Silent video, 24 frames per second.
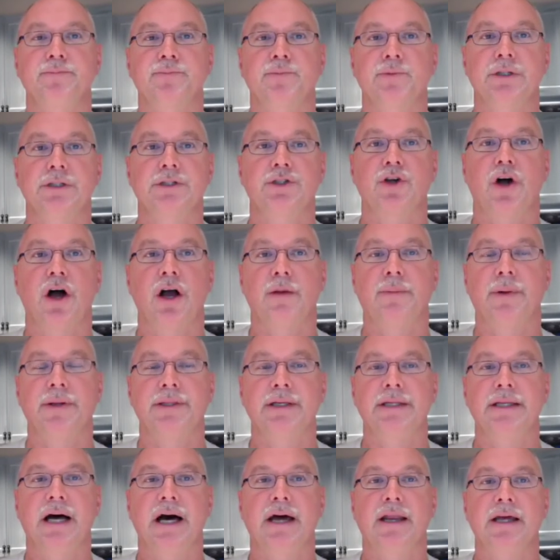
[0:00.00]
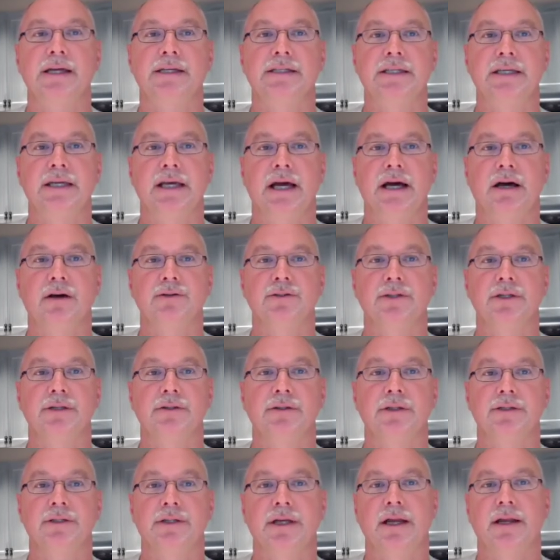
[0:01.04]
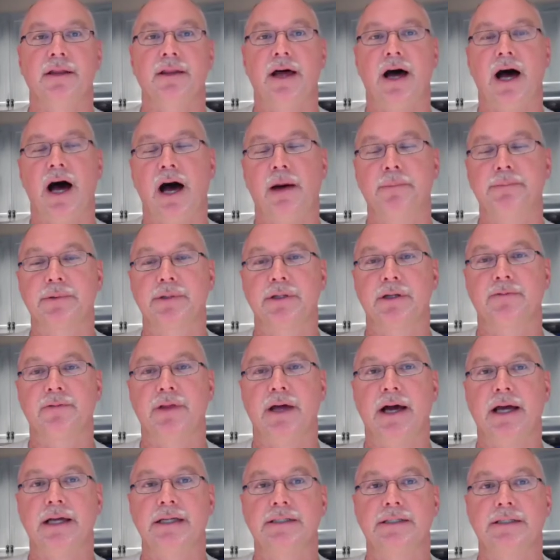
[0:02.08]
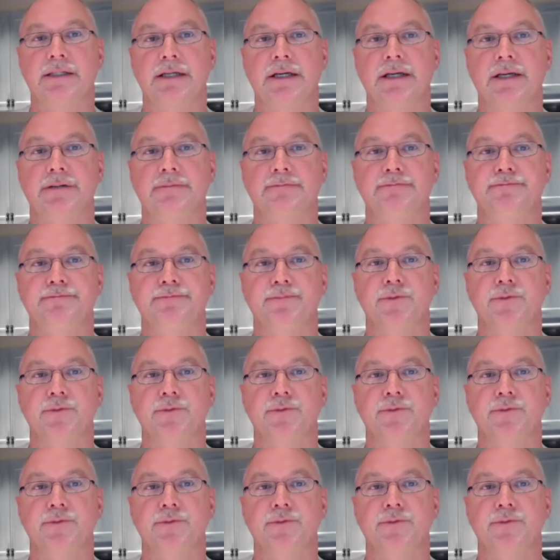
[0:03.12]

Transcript: Let's talk about the non-IC housing. It's kind of the opposite of the IC.